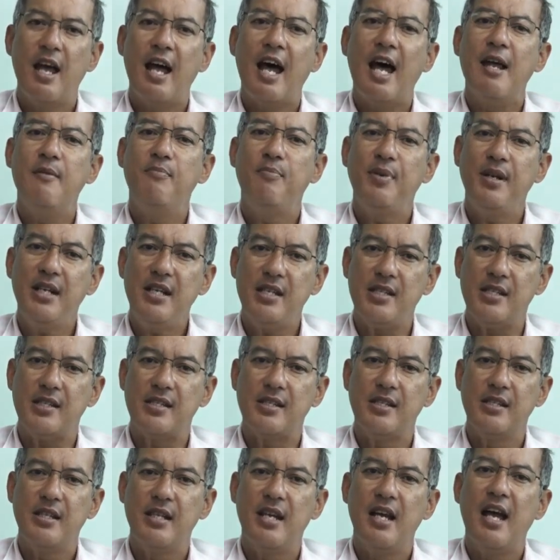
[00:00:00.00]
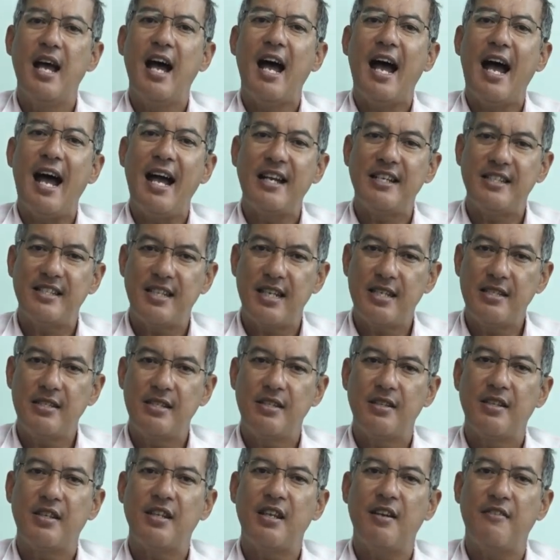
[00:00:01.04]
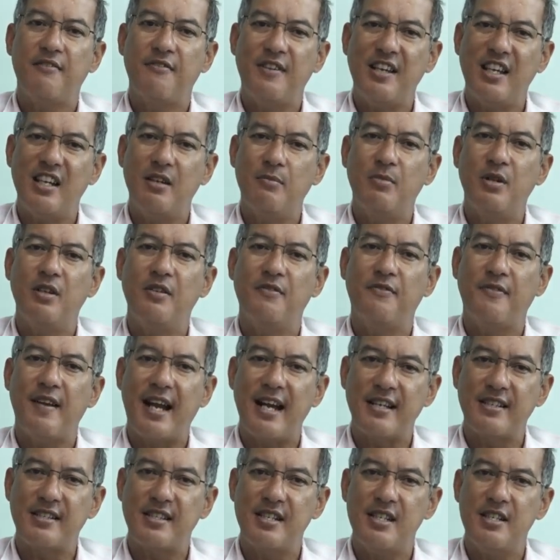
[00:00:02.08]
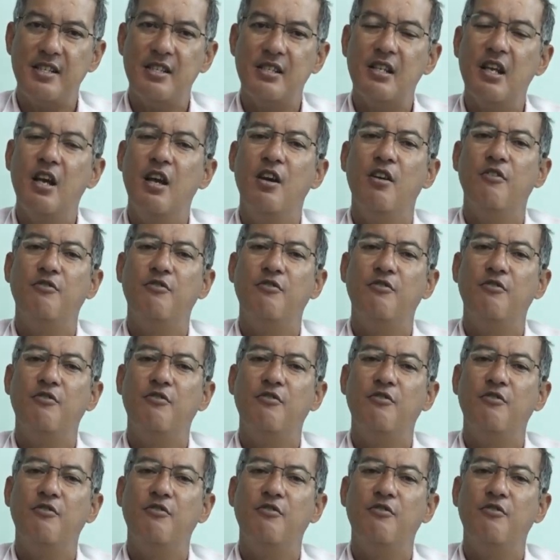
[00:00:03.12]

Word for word: And please access the available vaccines